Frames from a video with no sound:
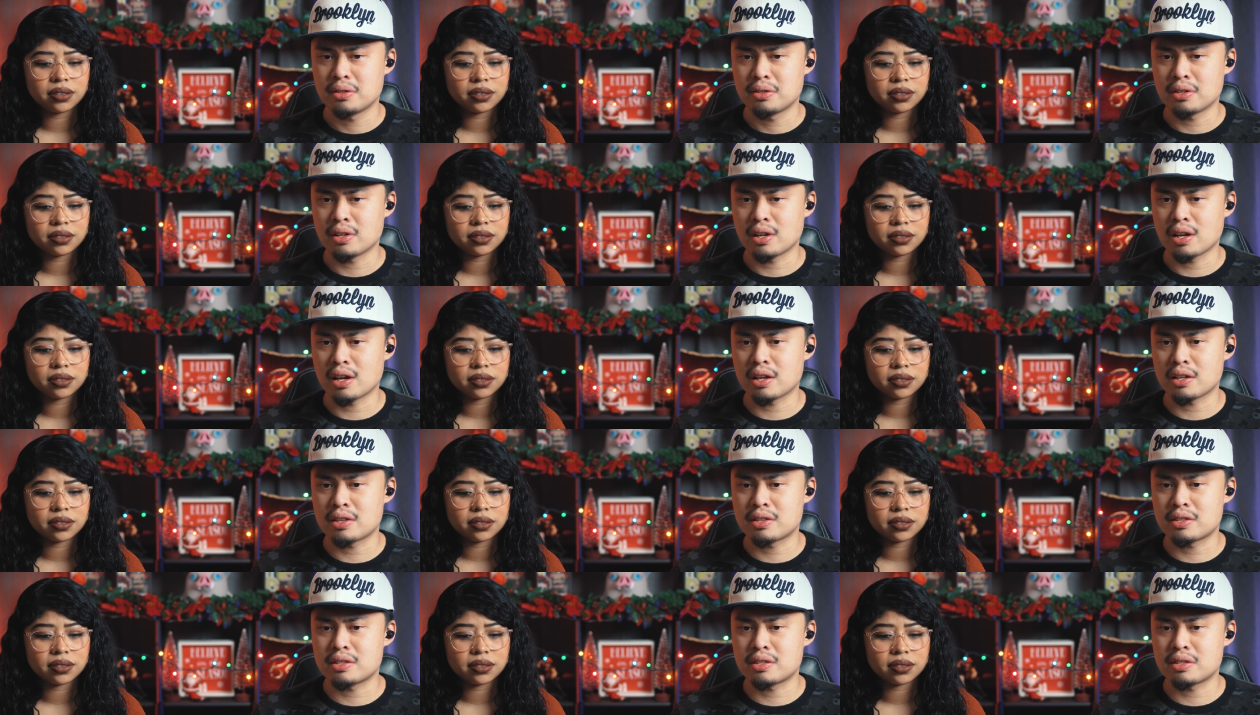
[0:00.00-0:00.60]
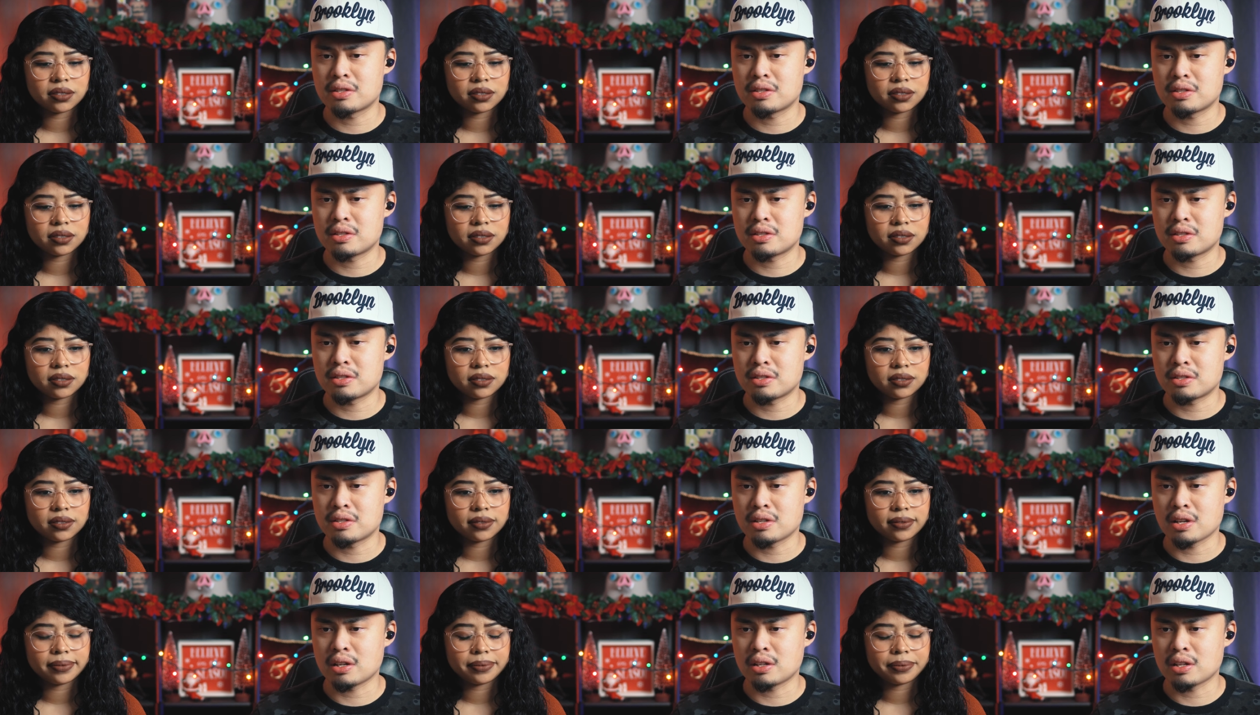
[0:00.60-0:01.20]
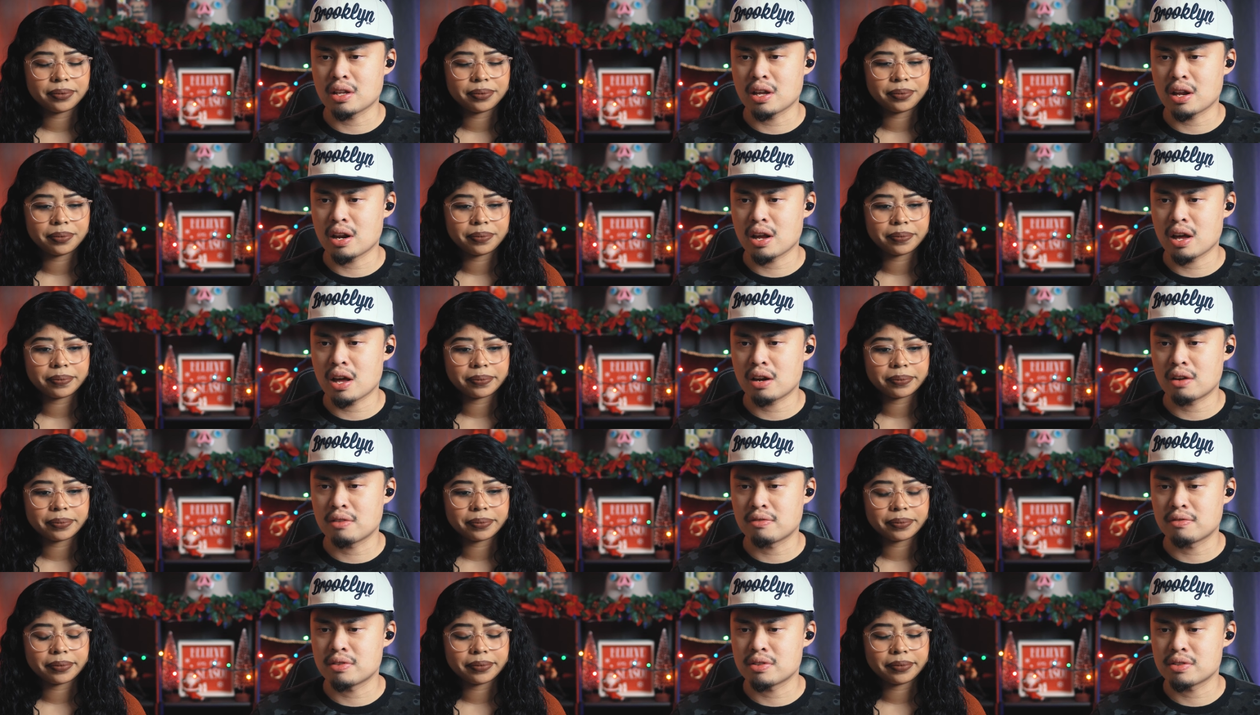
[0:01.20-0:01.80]
Speaker 1: We gotta take that
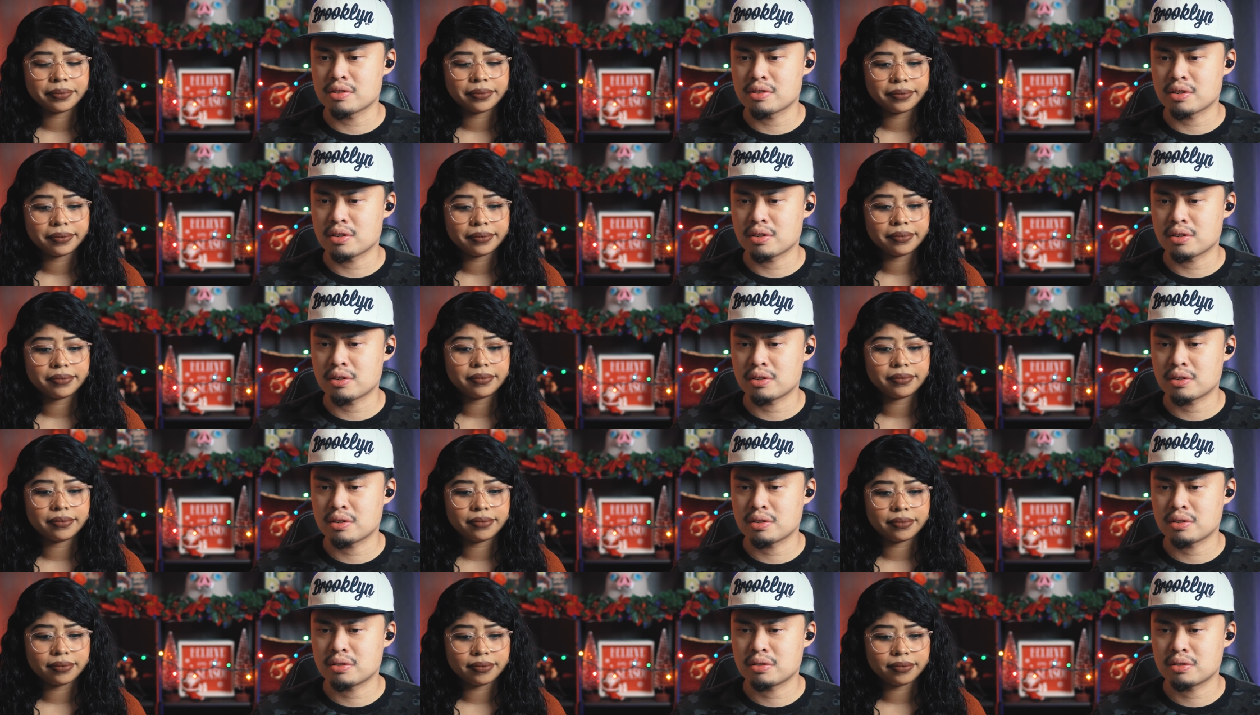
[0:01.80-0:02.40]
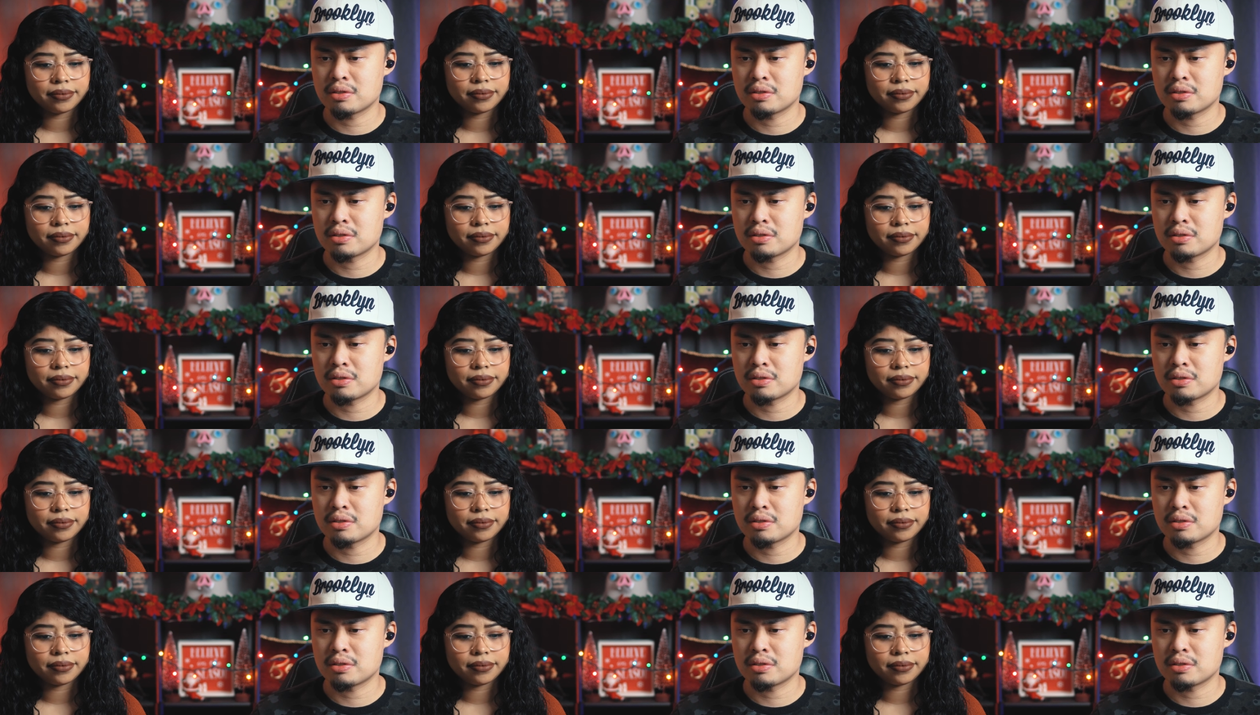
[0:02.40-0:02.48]
out of his. uh